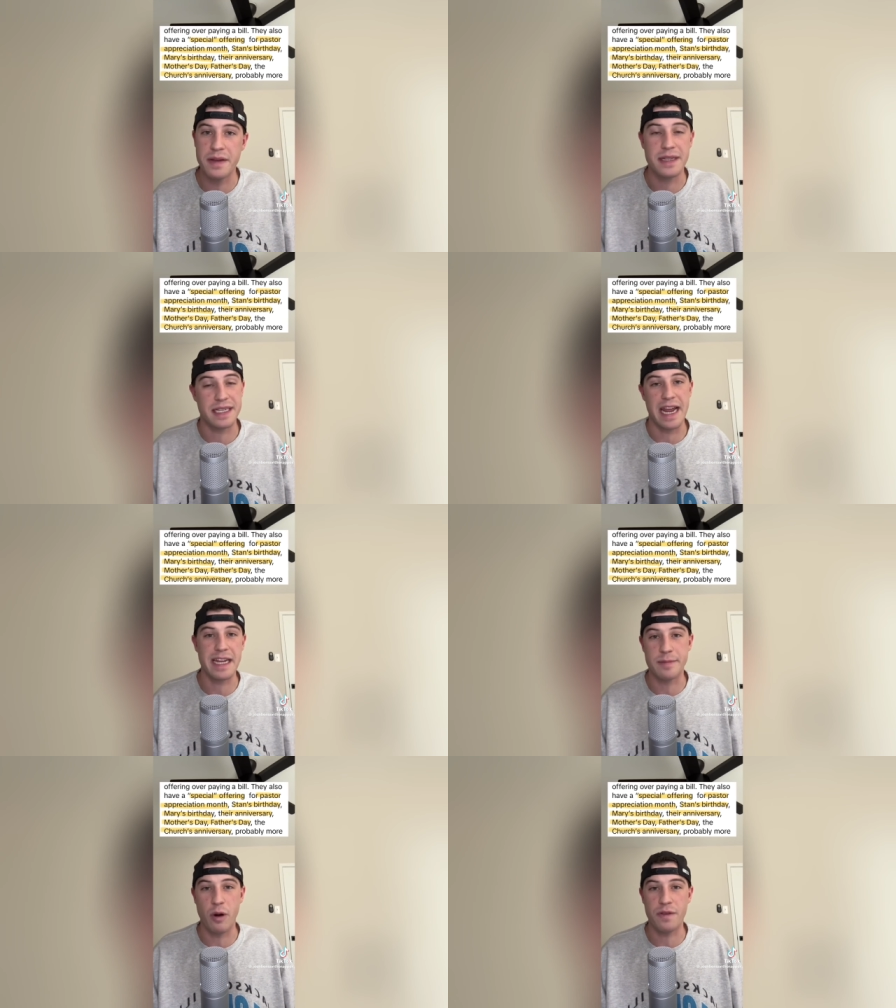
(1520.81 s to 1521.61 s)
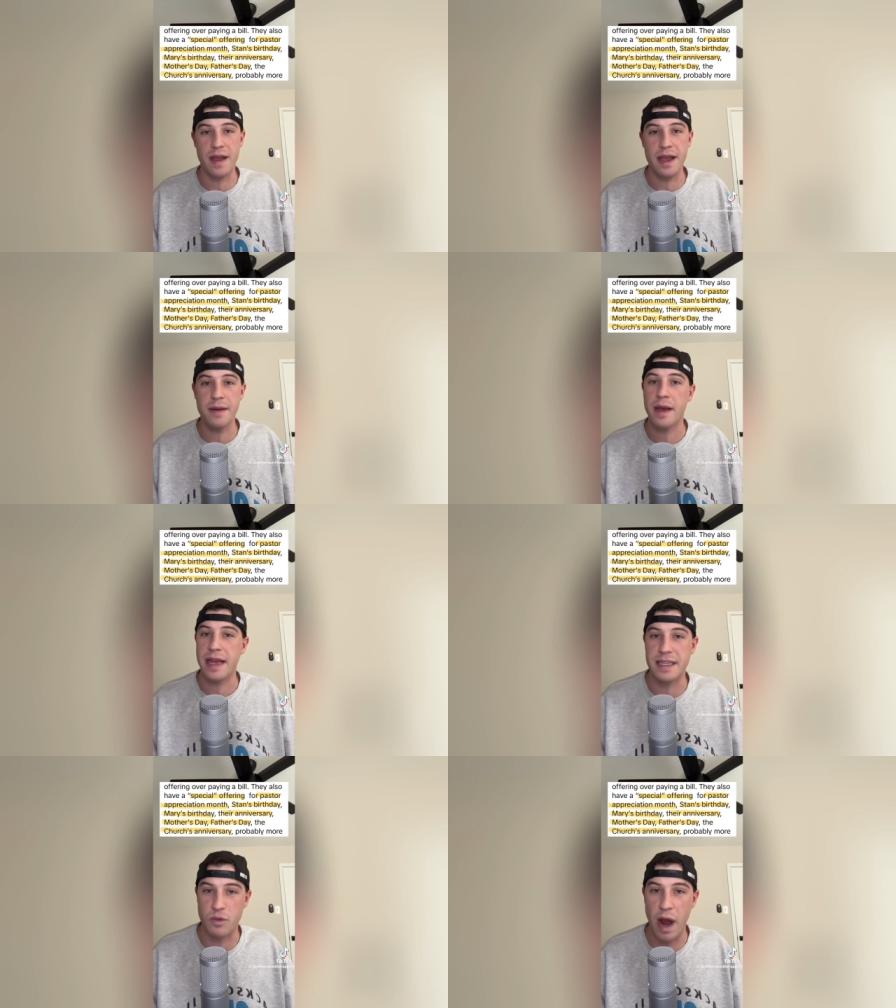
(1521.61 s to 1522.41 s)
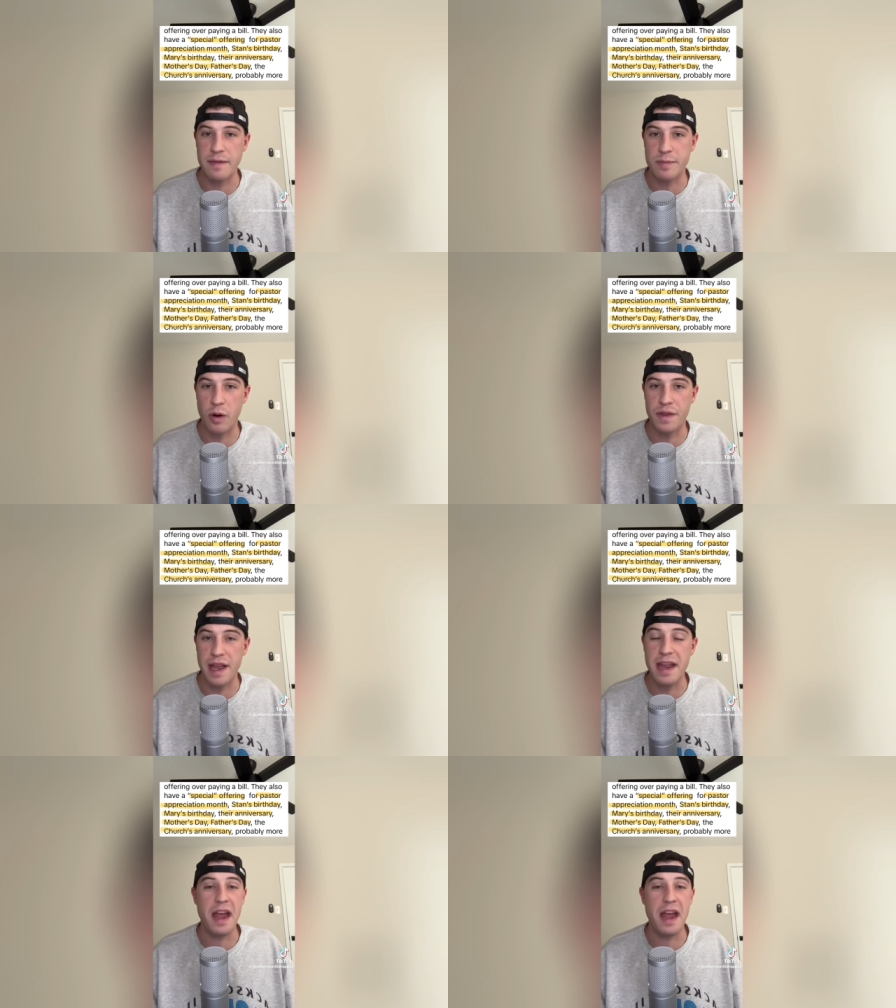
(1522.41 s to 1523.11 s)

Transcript: Stan's birthday, his wife's birthday,